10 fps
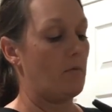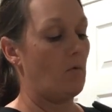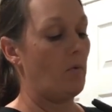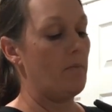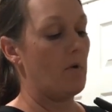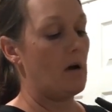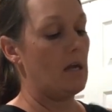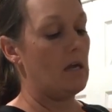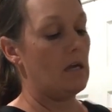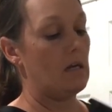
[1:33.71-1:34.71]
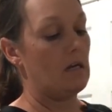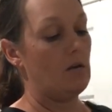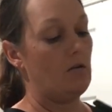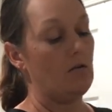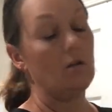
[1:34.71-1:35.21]
We bought it
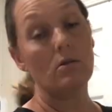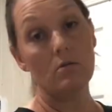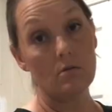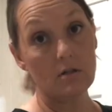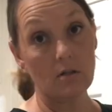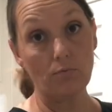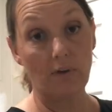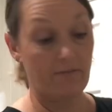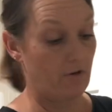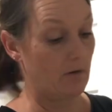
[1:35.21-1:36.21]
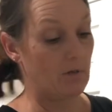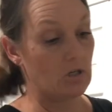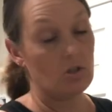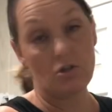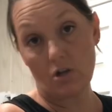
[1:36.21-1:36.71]
used,
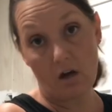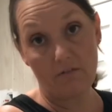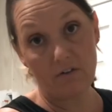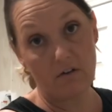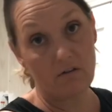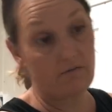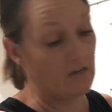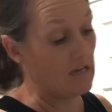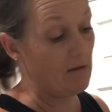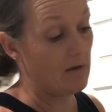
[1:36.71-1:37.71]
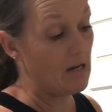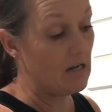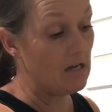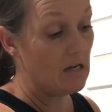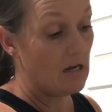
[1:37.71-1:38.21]
refurbished off of eBay.